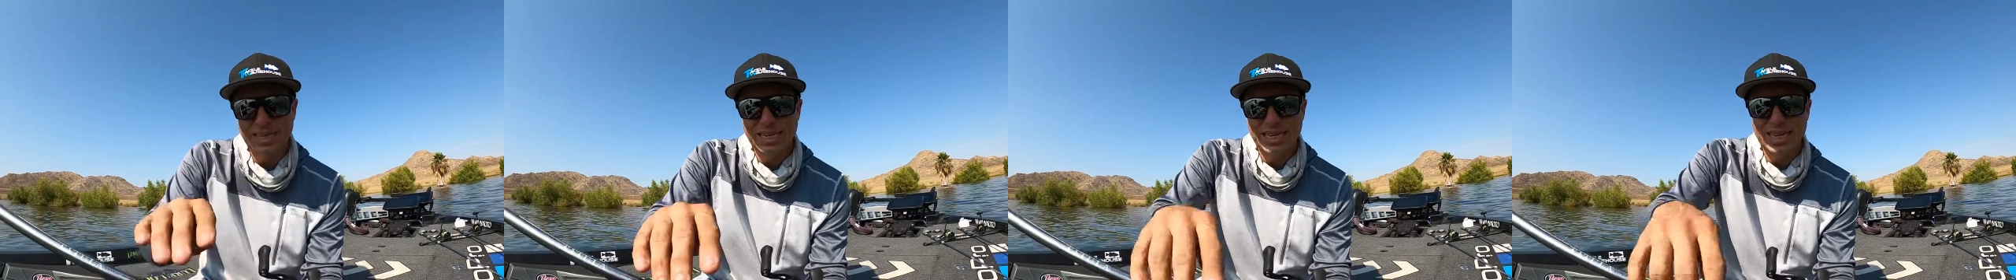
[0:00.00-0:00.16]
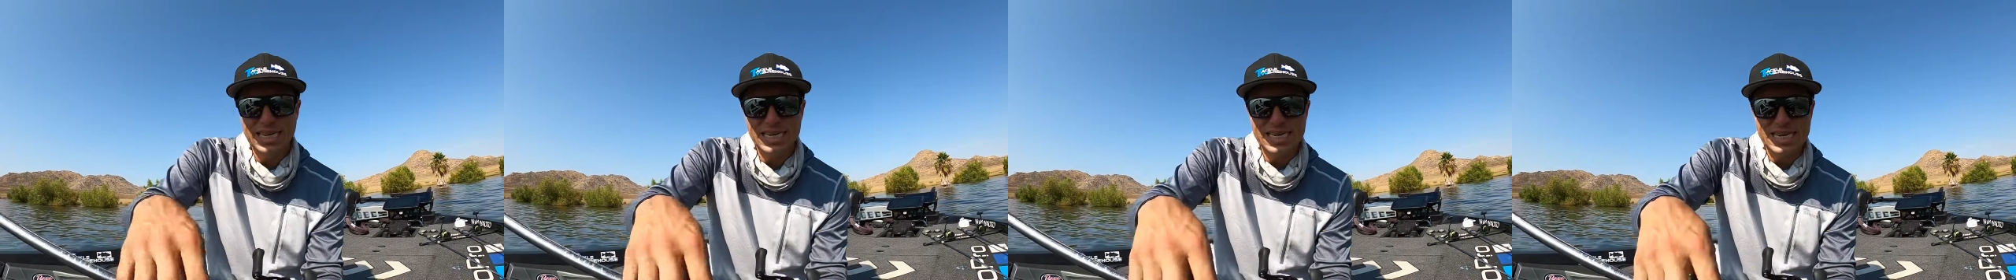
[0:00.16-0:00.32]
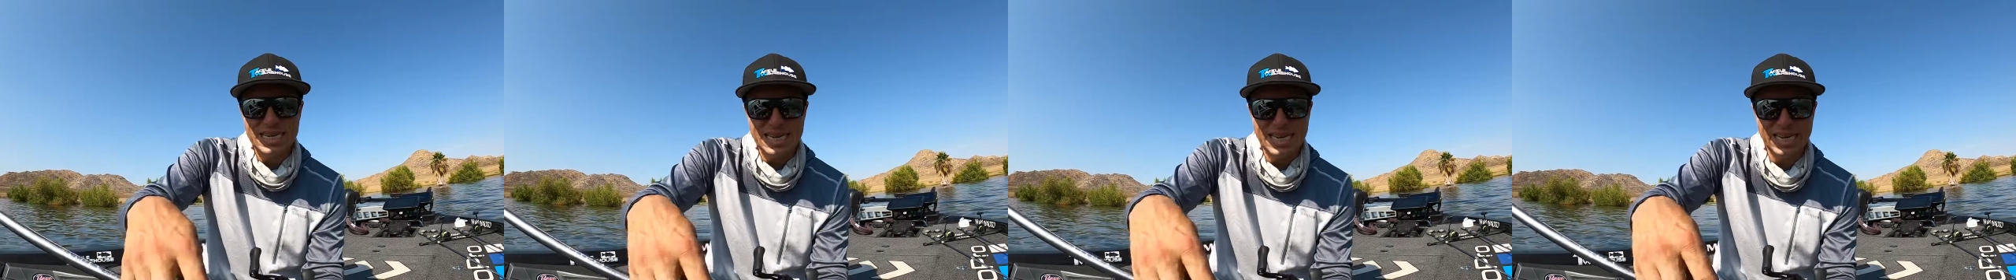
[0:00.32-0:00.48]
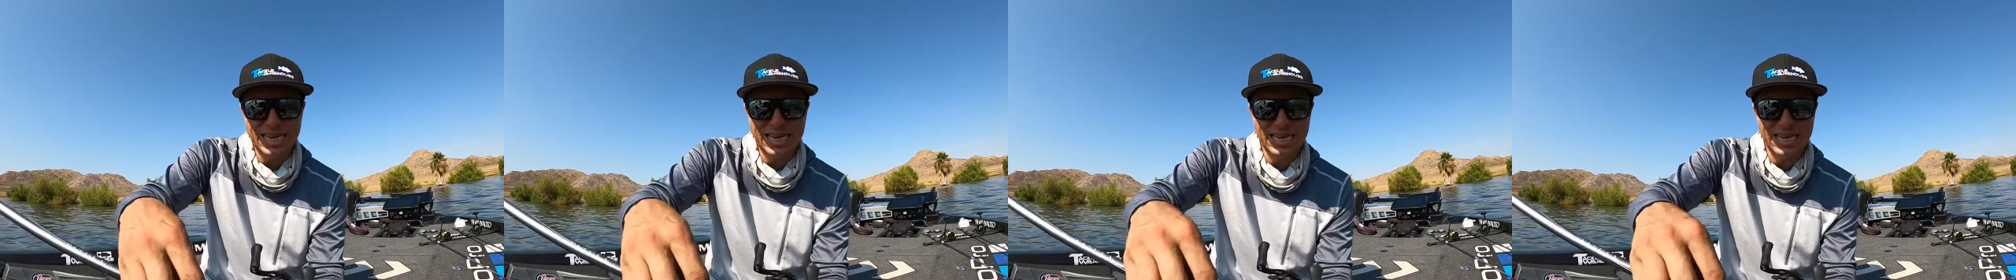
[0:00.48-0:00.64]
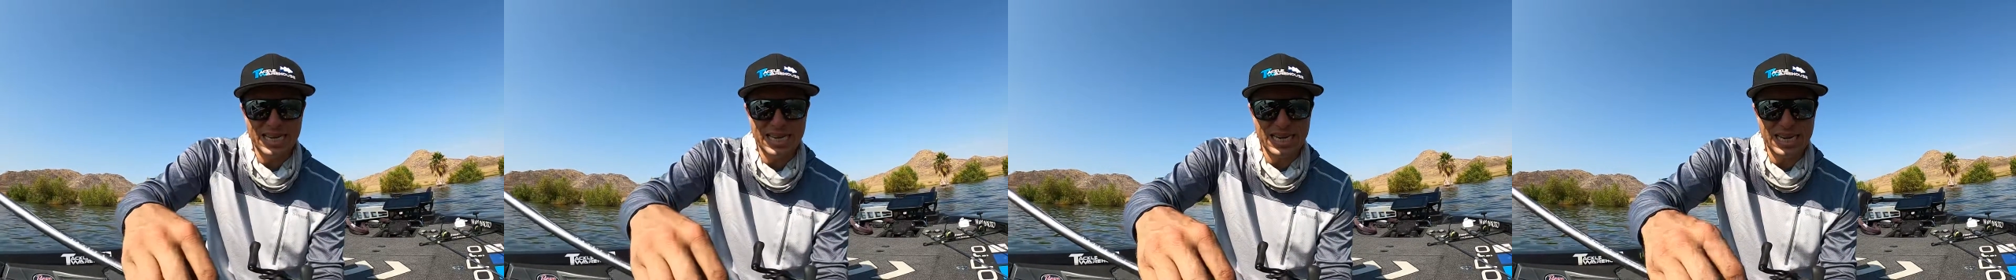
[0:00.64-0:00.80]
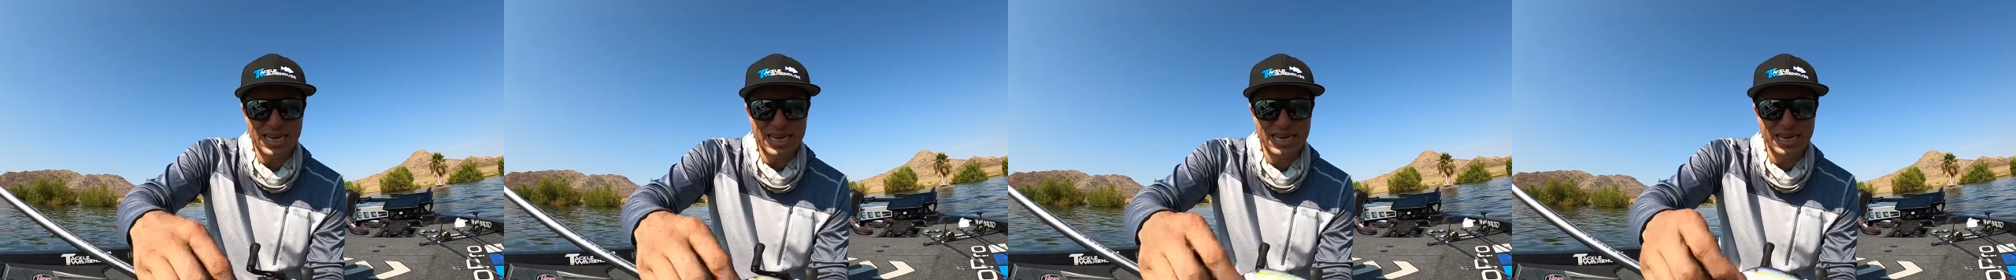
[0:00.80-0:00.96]
and
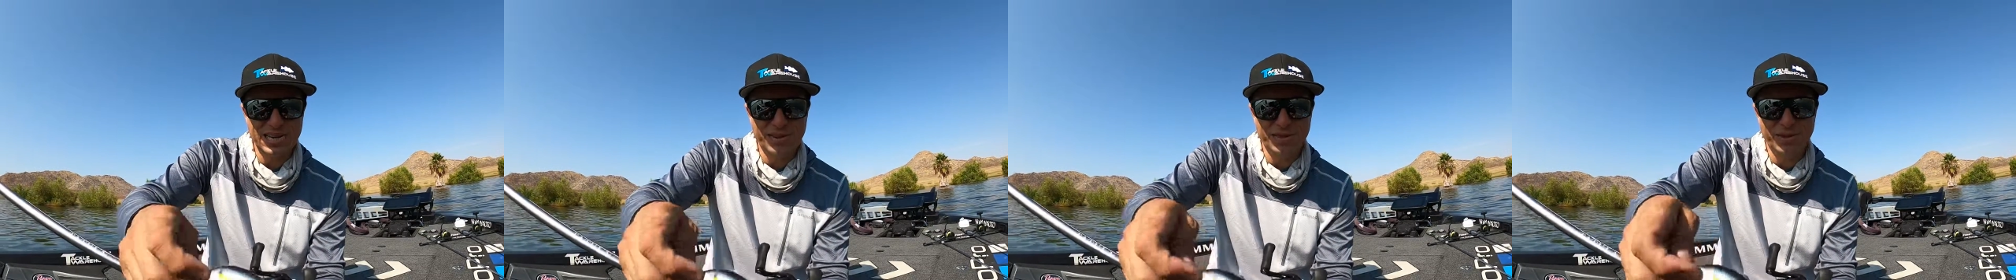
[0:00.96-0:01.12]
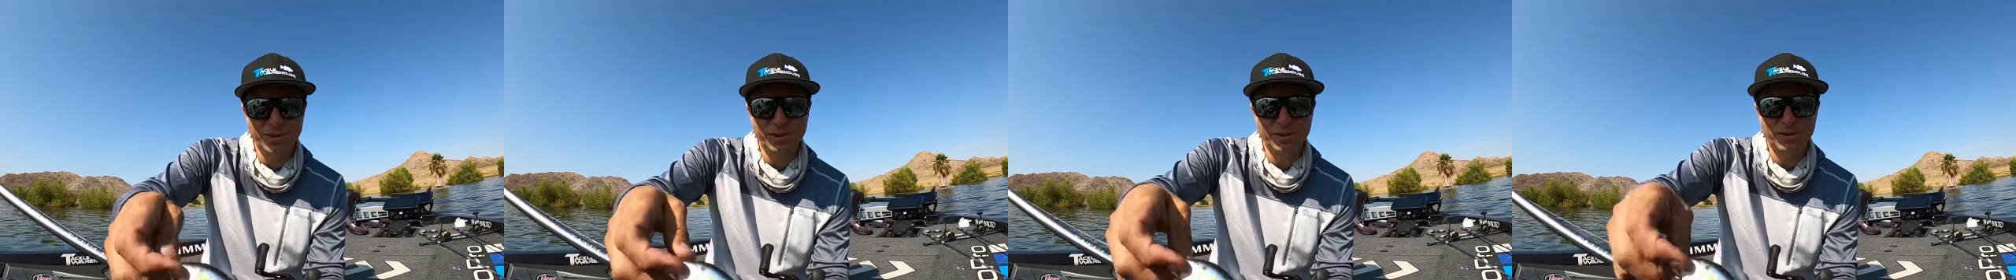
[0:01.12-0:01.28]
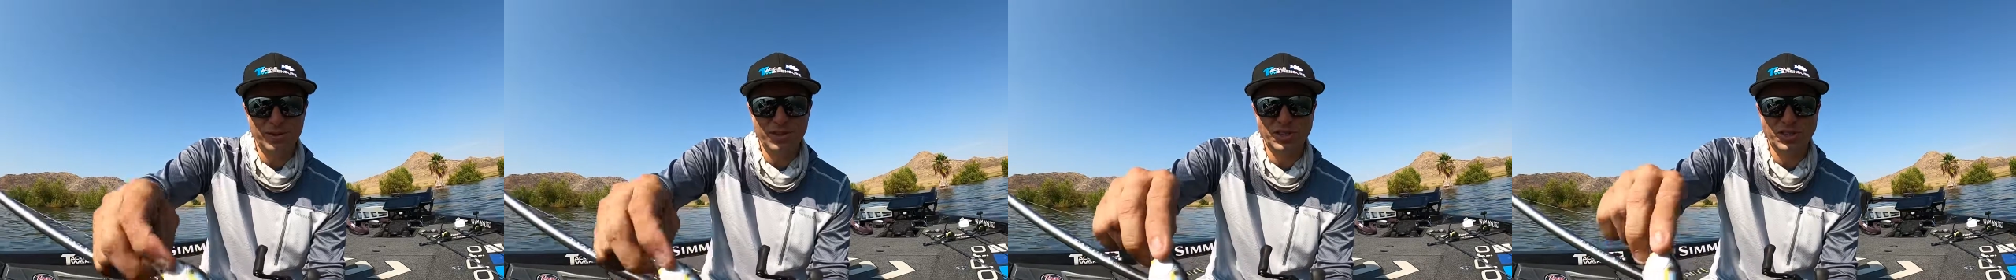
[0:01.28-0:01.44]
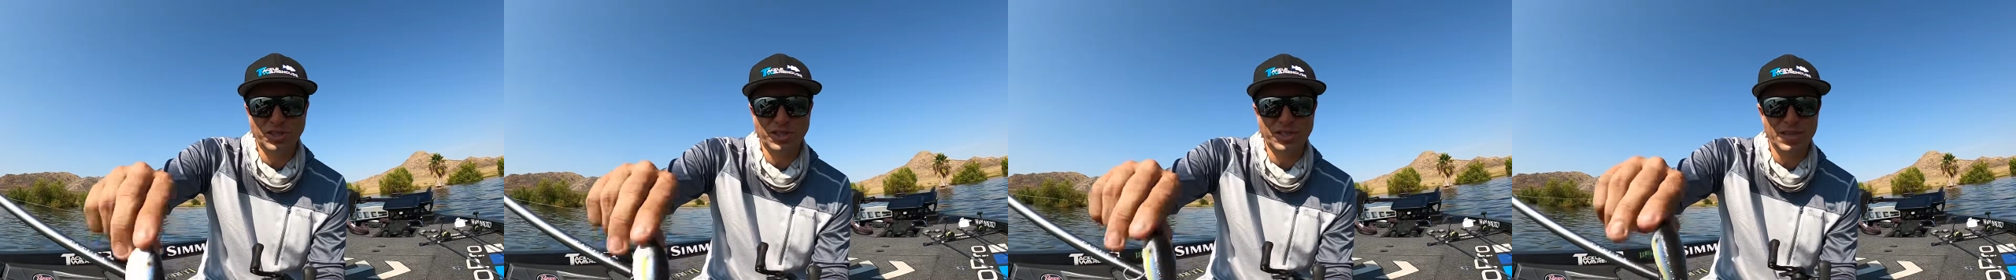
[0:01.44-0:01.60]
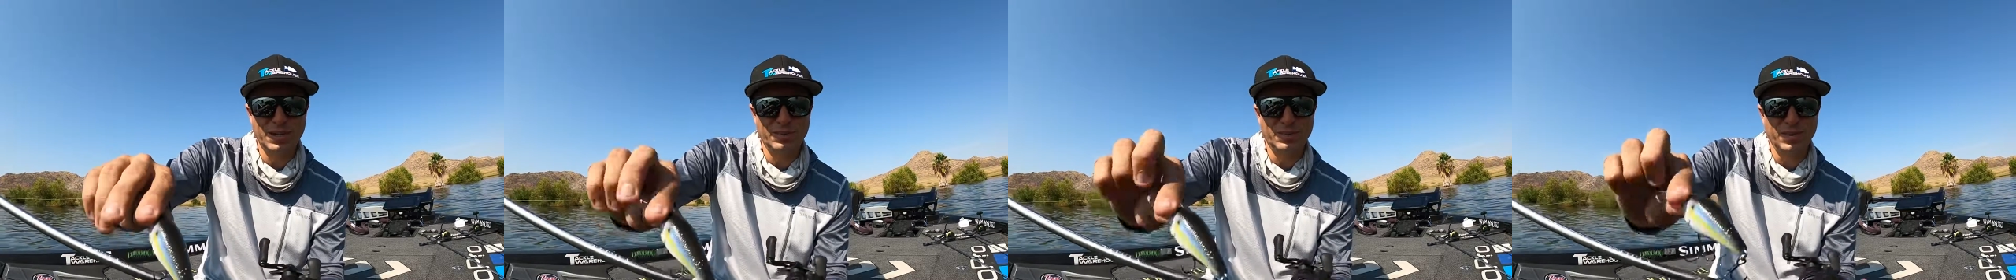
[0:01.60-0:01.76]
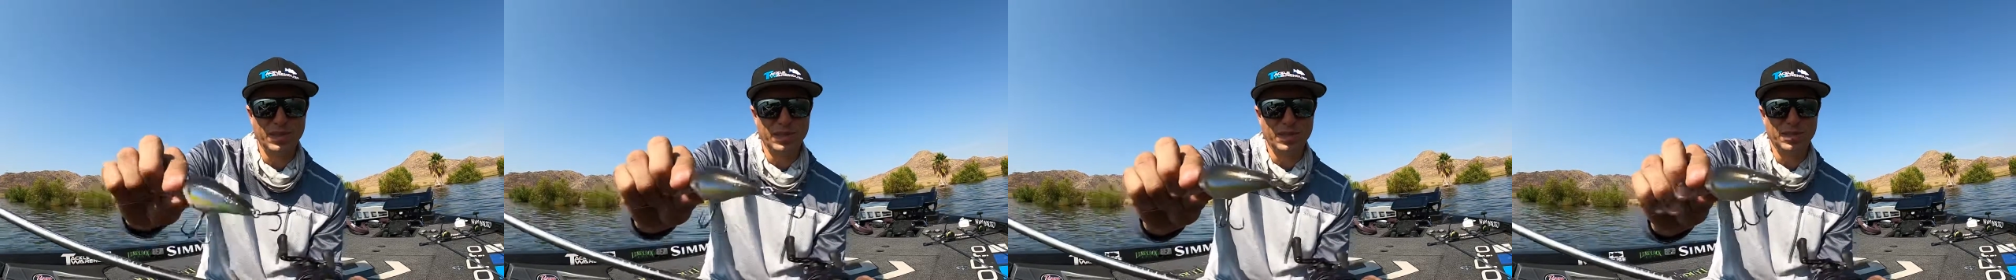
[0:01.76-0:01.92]
any other
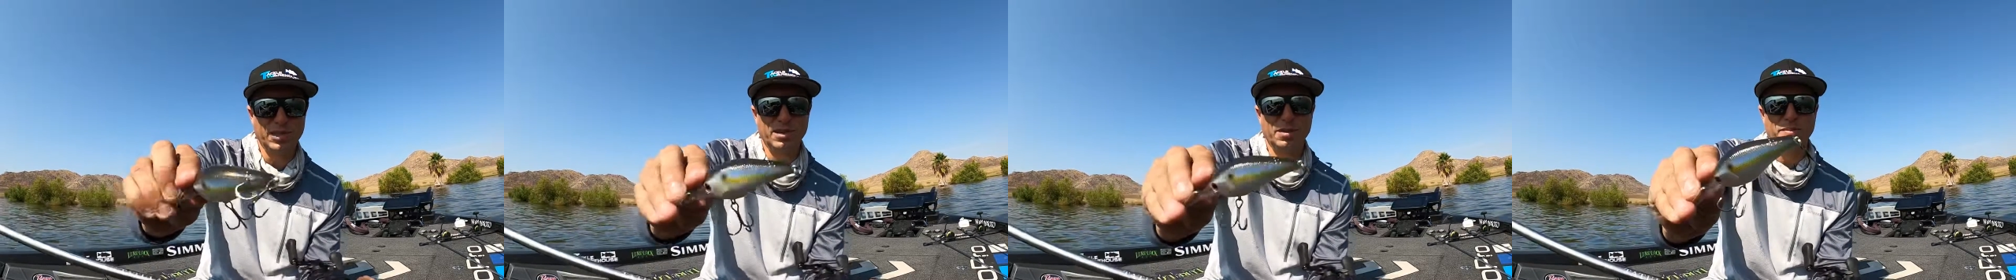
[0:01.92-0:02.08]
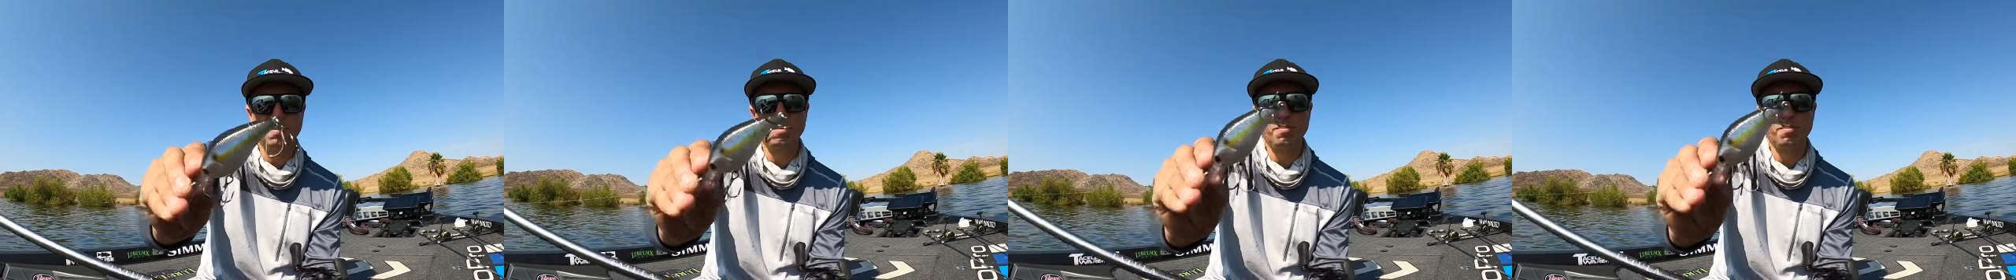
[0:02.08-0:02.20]
similar